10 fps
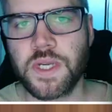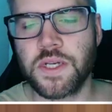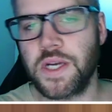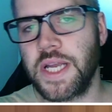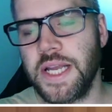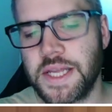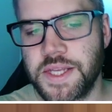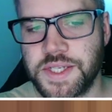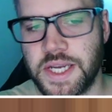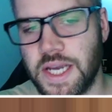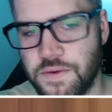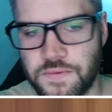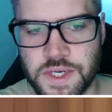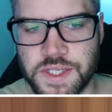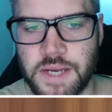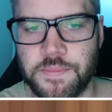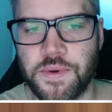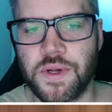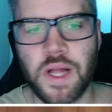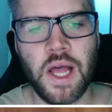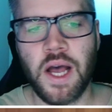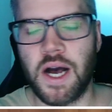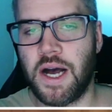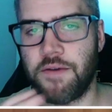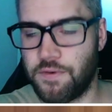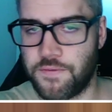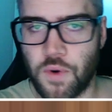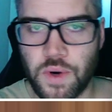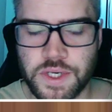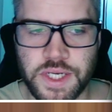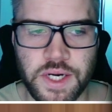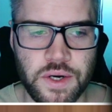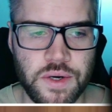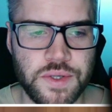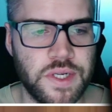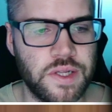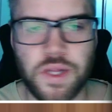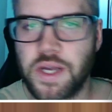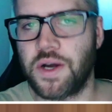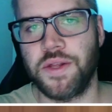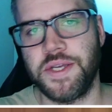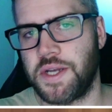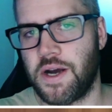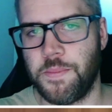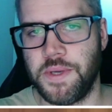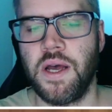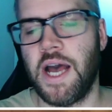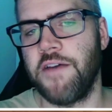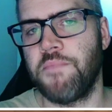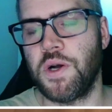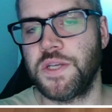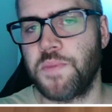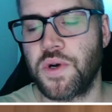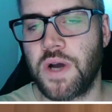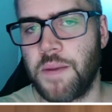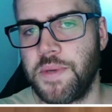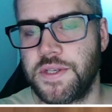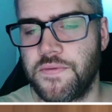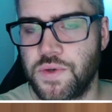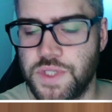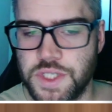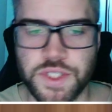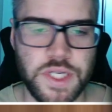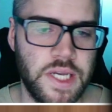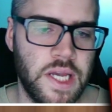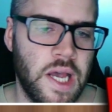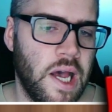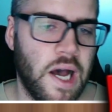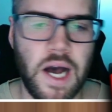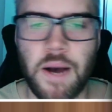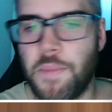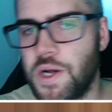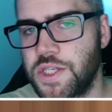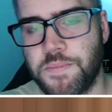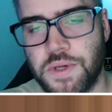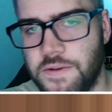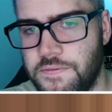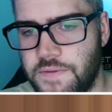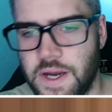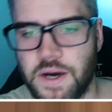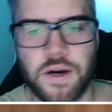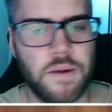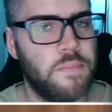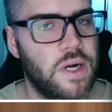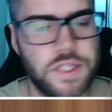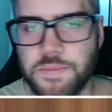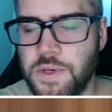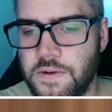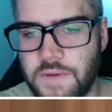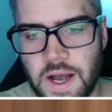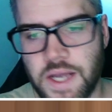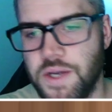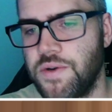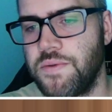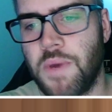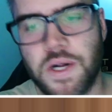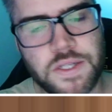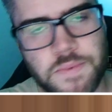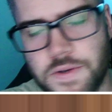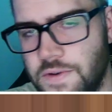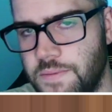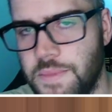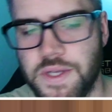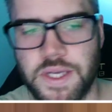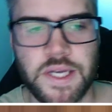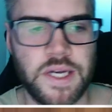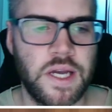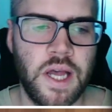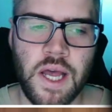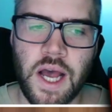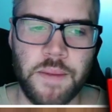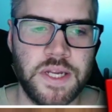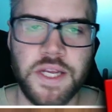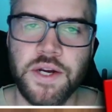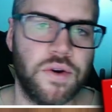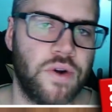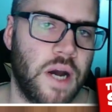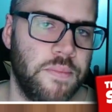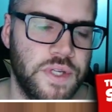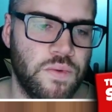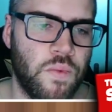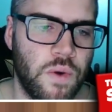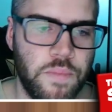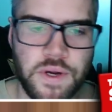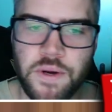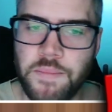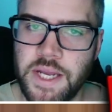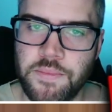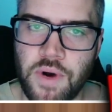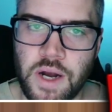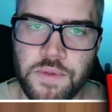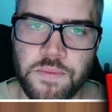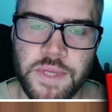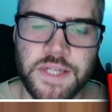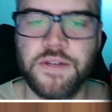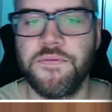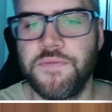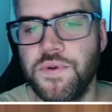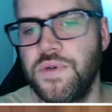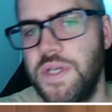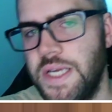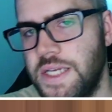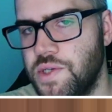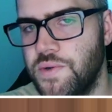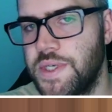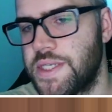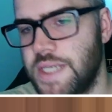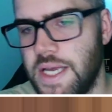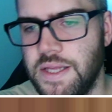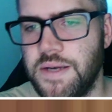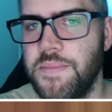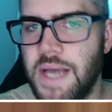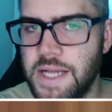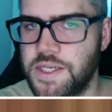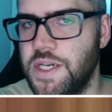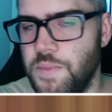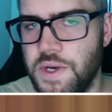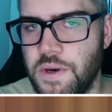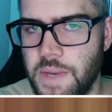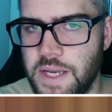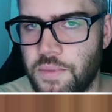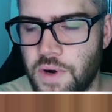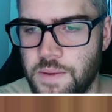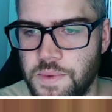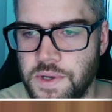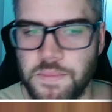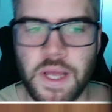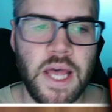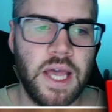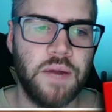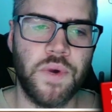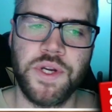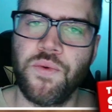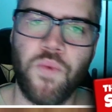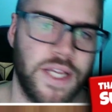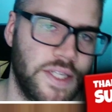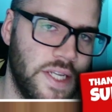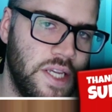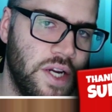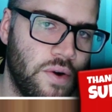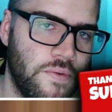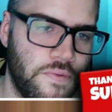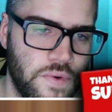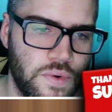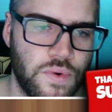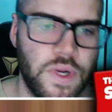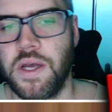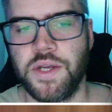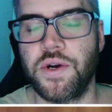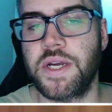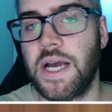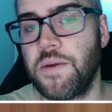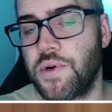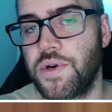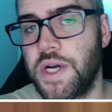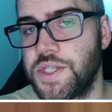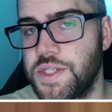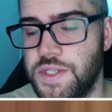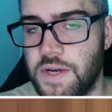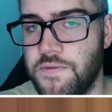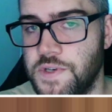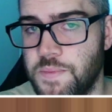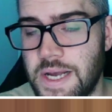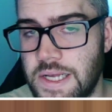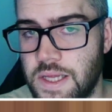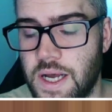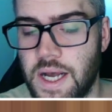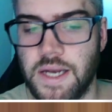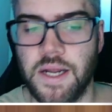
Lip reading: Looking at this account, for example, for forest heroes, look at all these copies. I have multiple copies of Osishi, multiple of Fair, multiple of Ione, multiple of Amelia. I mean, hero copies won't be your main problem. It's the food needed to ascend them that's going to be your main problem. And when you're wasting hero food, your account progression suffers by a lot.